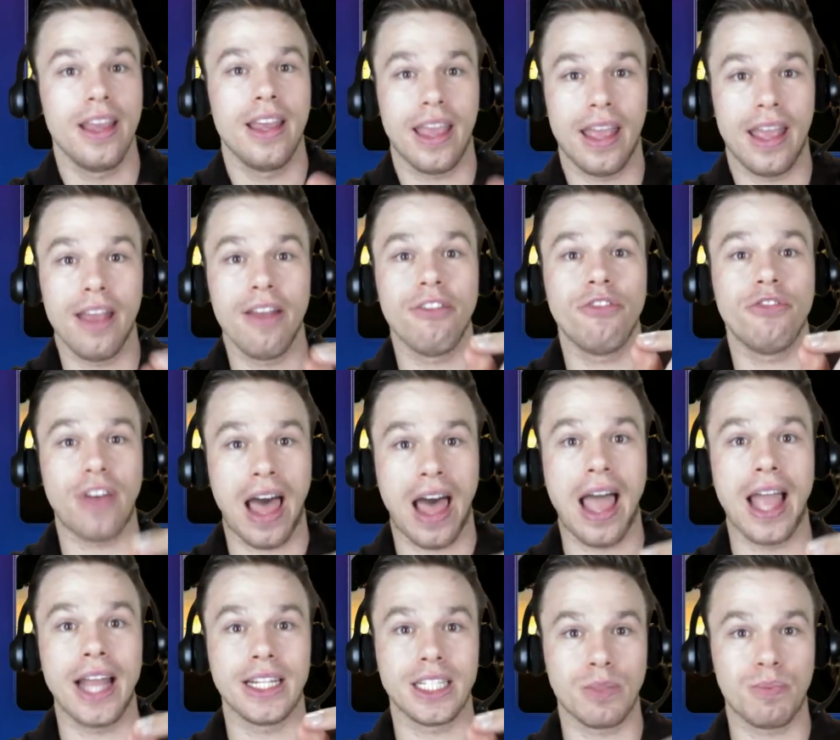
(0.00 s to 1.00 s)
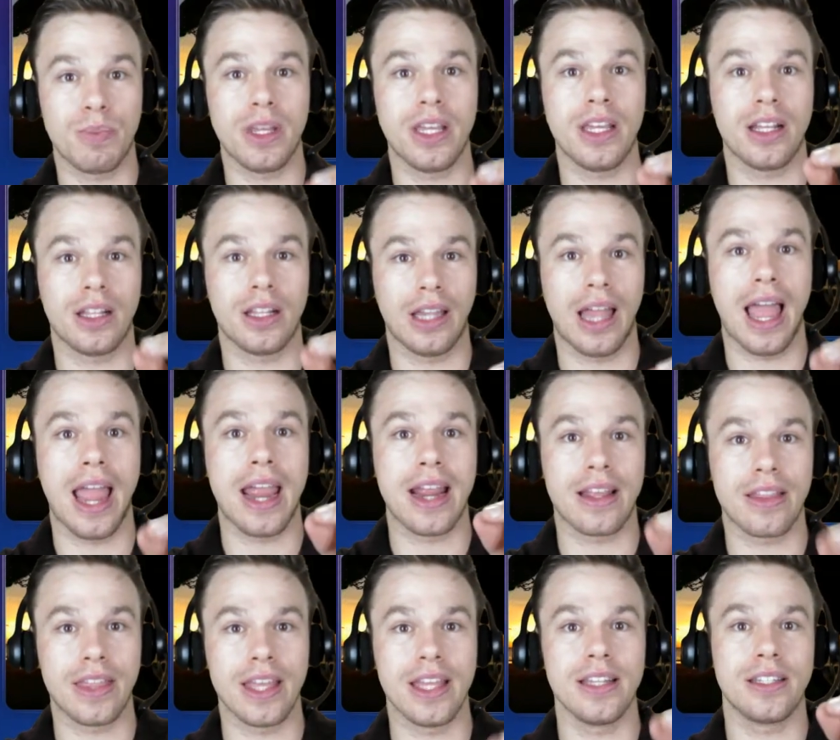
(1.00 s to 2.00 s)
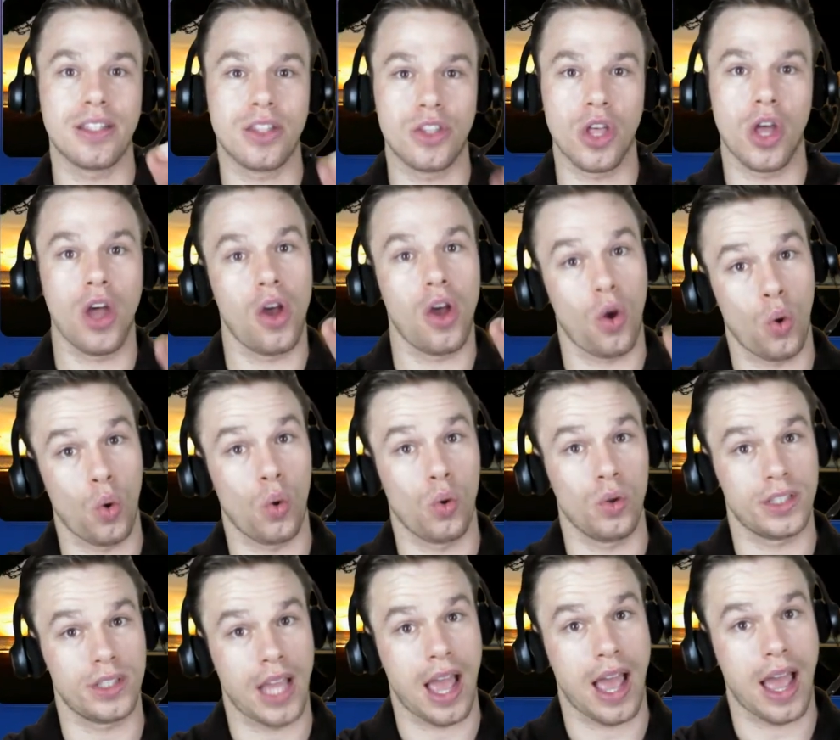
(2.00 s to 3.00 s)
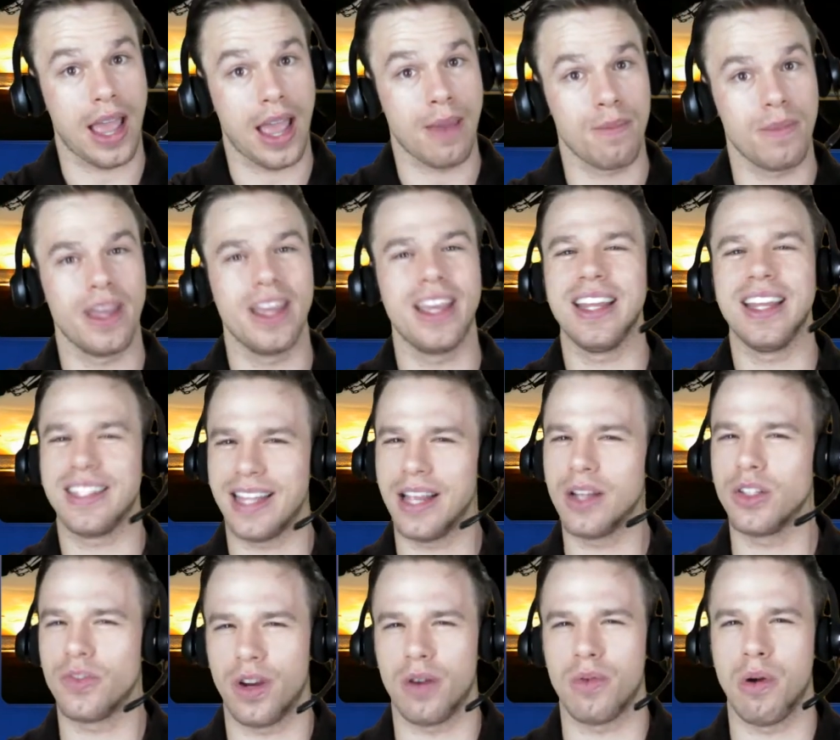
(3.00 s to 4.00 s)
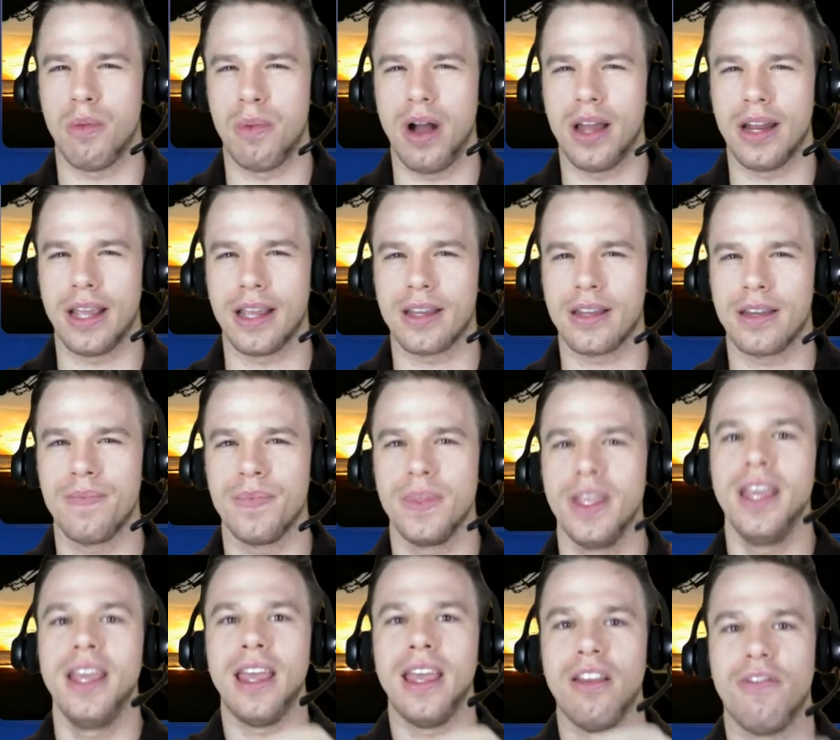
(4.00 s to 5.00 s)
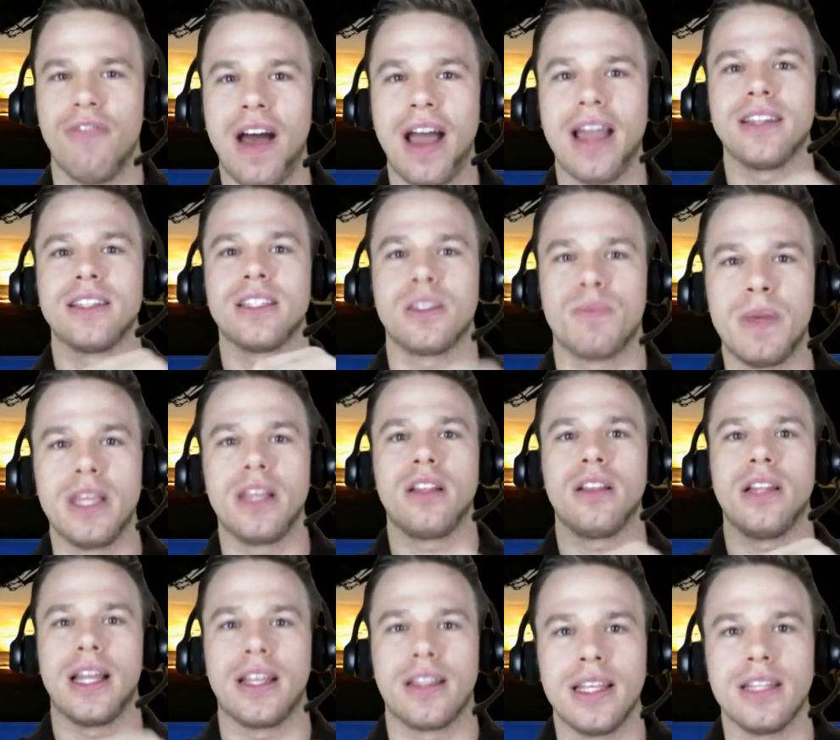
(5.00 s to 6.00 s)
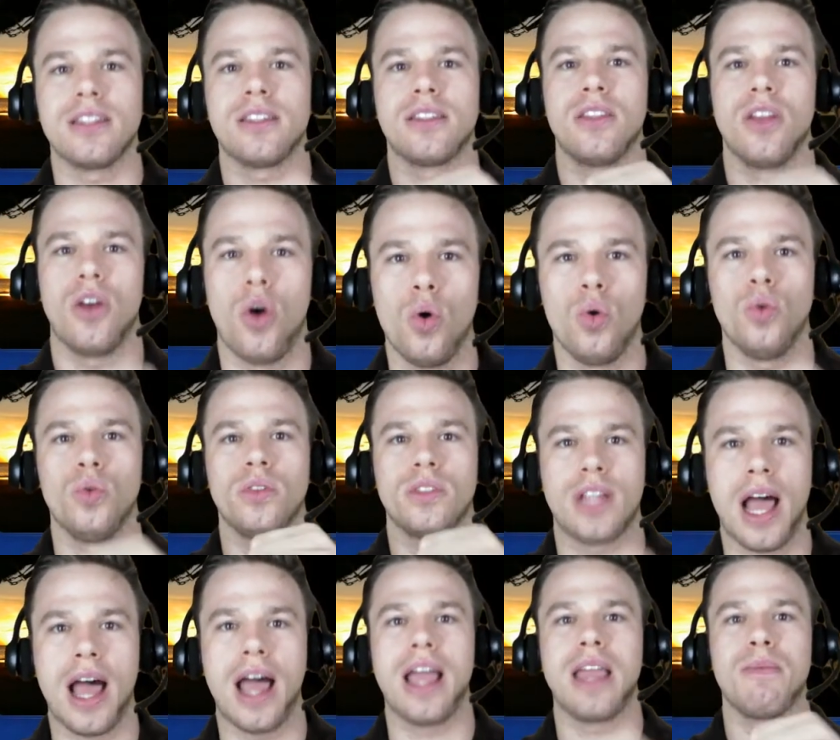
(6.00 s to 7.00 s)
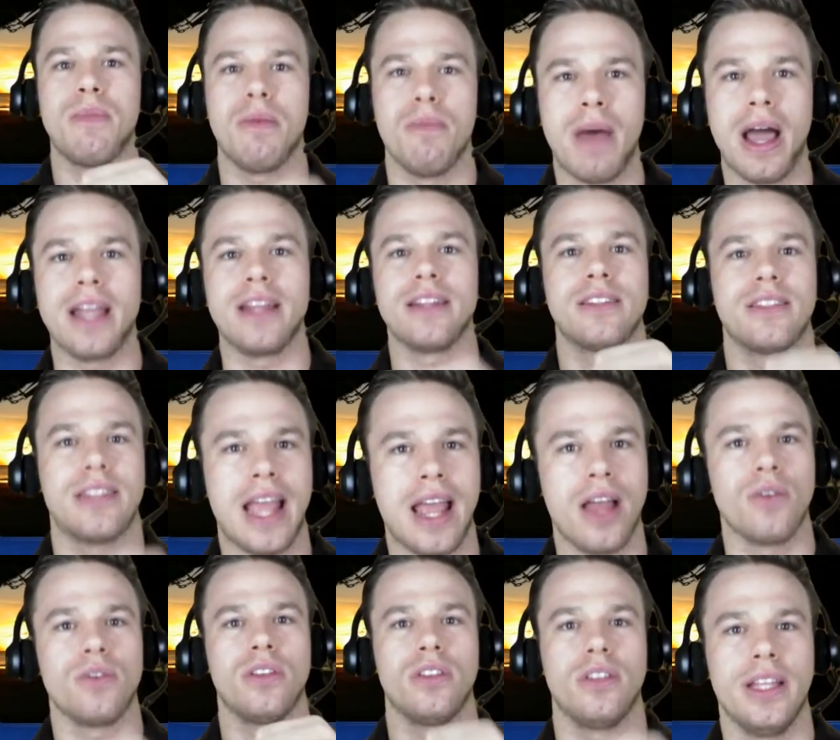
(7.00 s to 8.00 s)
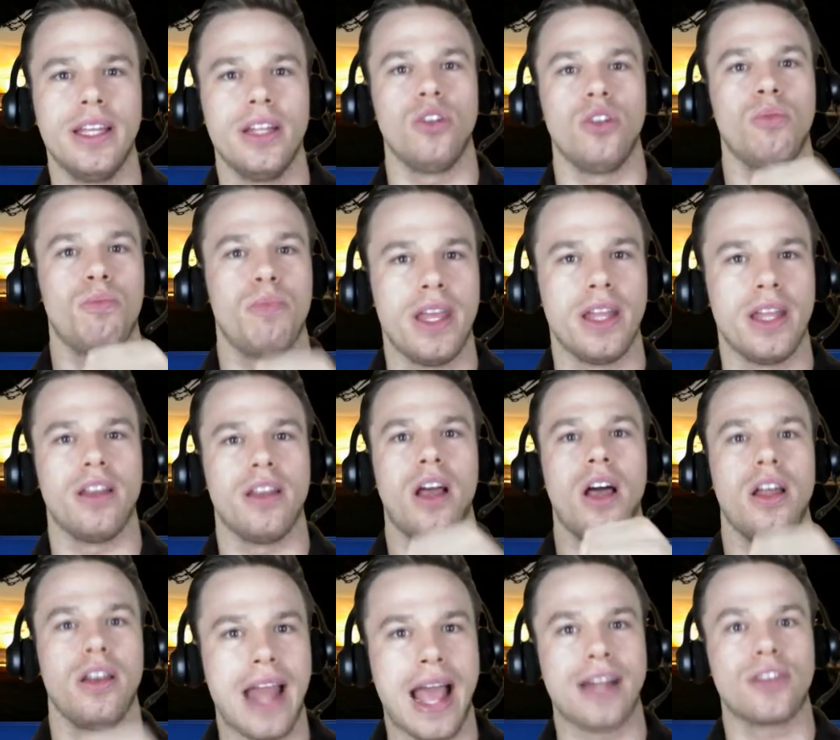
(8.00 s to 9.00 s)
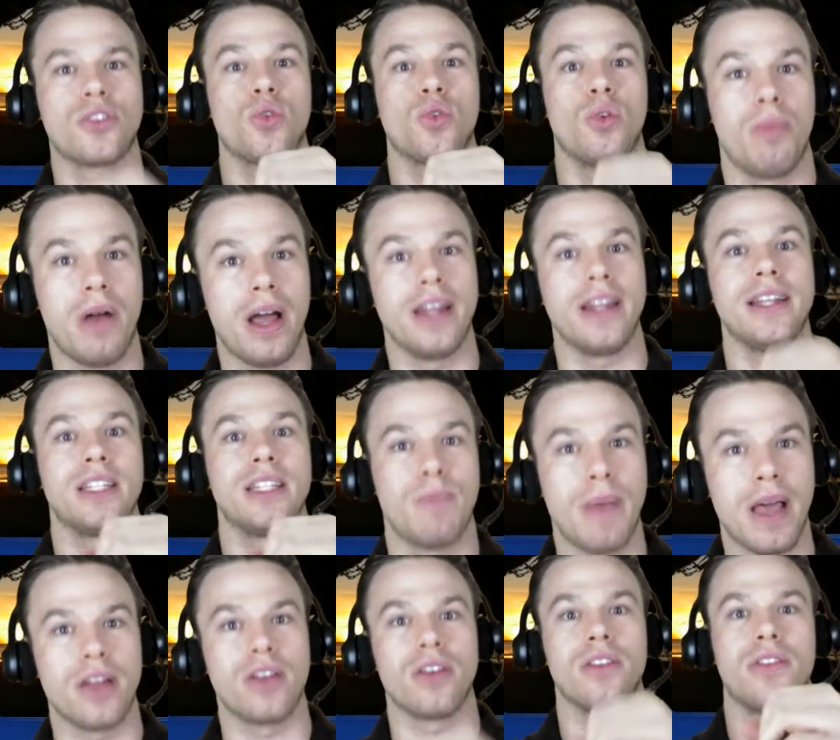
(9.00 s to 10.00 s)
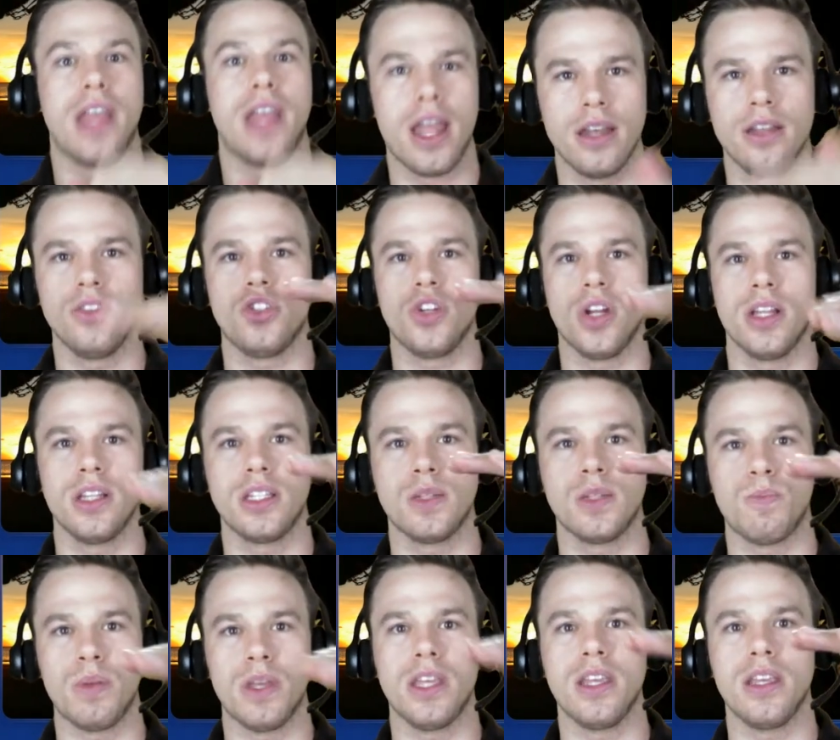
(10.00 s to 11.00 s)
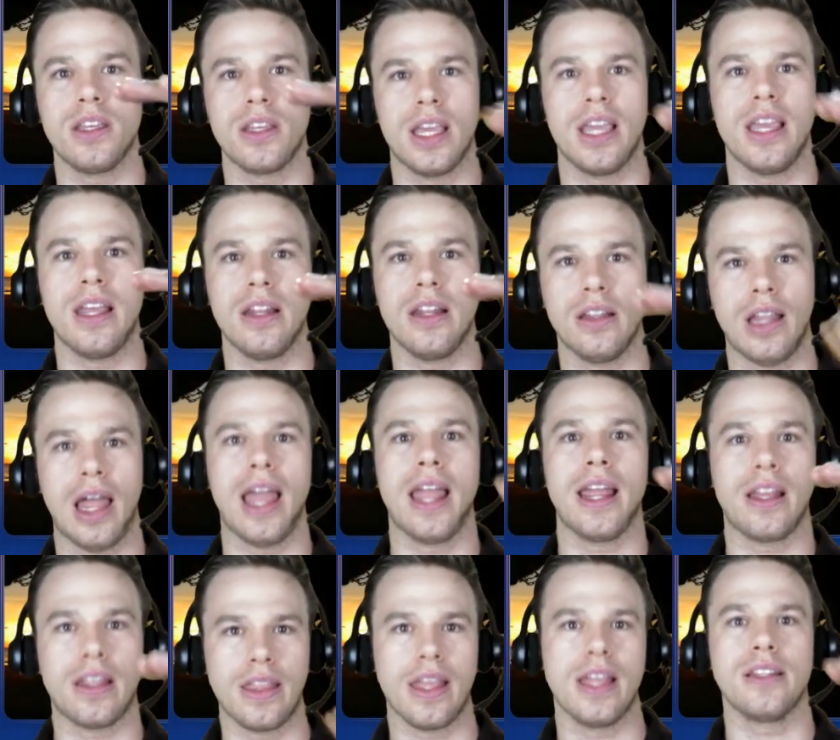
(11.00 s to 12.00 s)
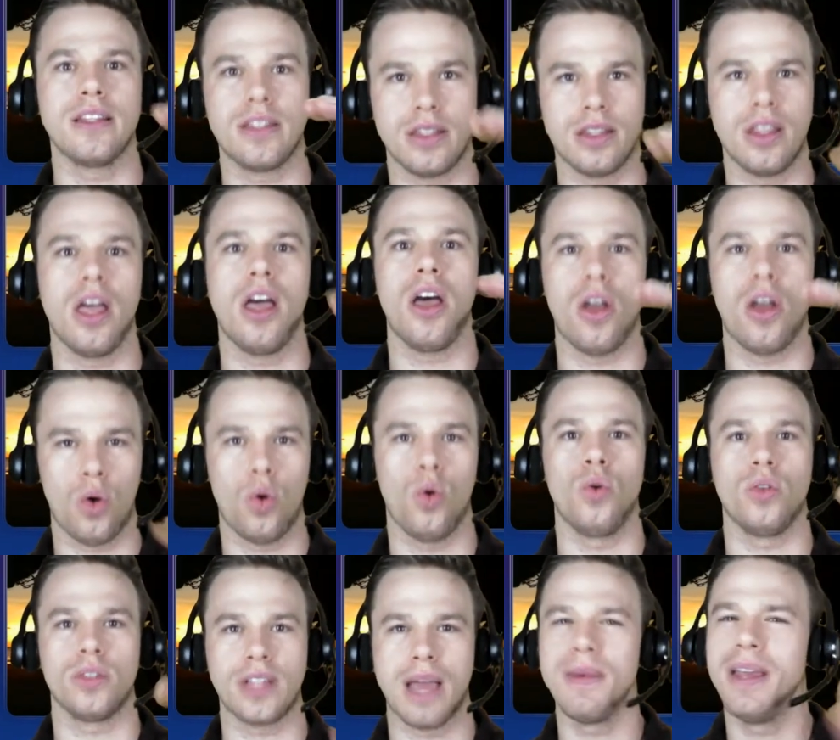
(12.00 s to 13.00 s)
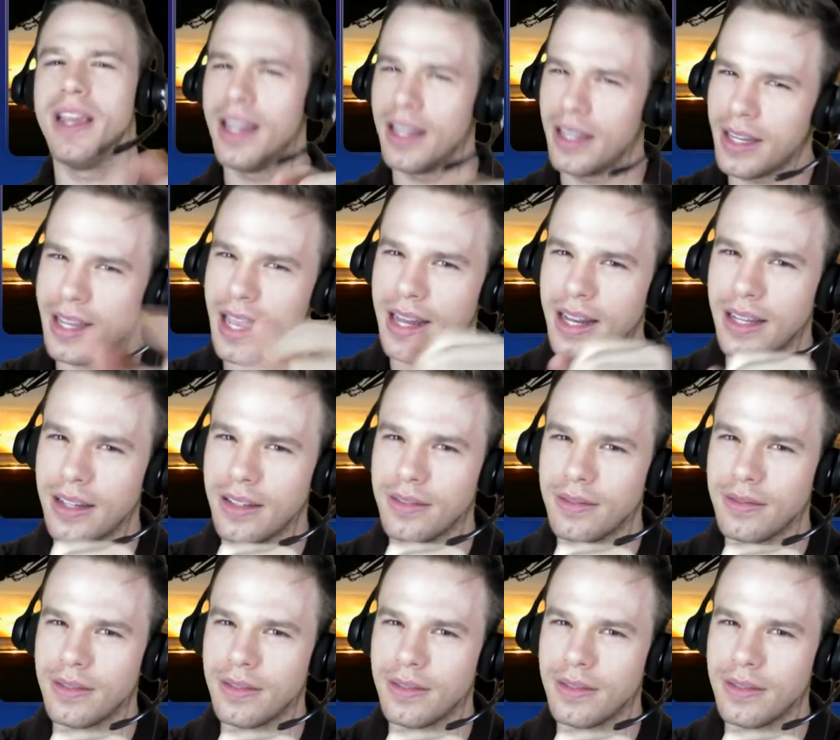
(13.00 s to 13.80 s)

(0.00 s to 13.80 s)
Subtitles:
If I speak like this the whole time, it sounds very robotic. If I speak like this the whole time, it might sound a little bit unnatural, but it's better than just speaking like this the whole time. You get it?